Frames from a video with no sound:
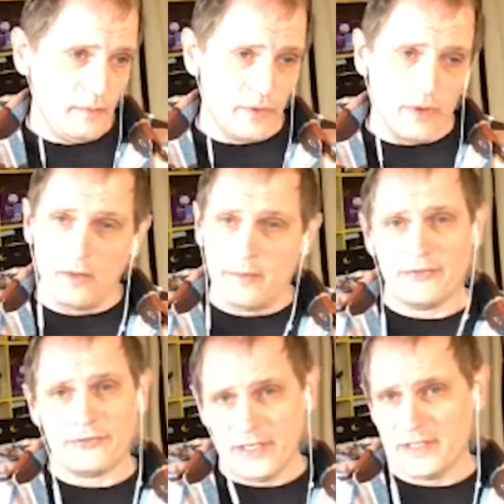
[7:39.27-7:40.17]
with all of
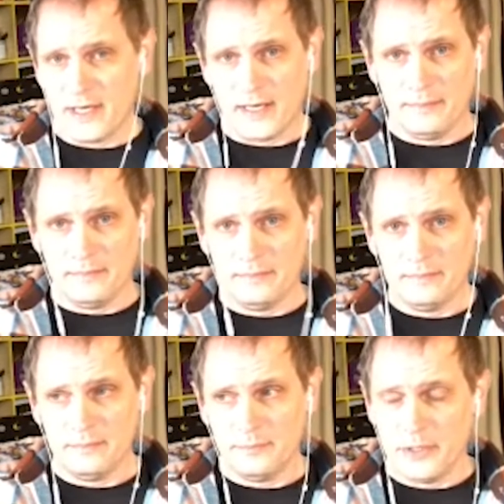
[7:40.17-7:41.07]
my free time
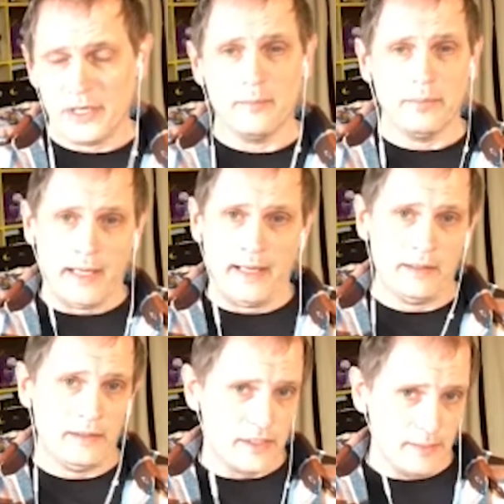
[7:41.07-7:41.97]
putting a
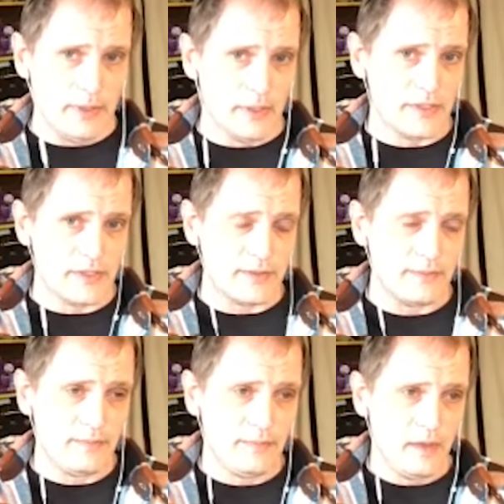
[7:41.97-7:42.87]
blade to books.
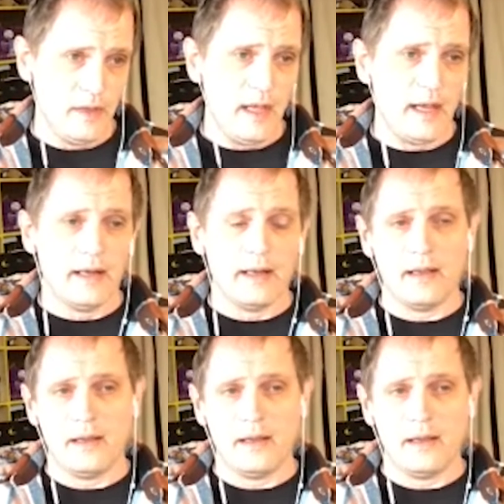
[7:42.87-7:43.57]
And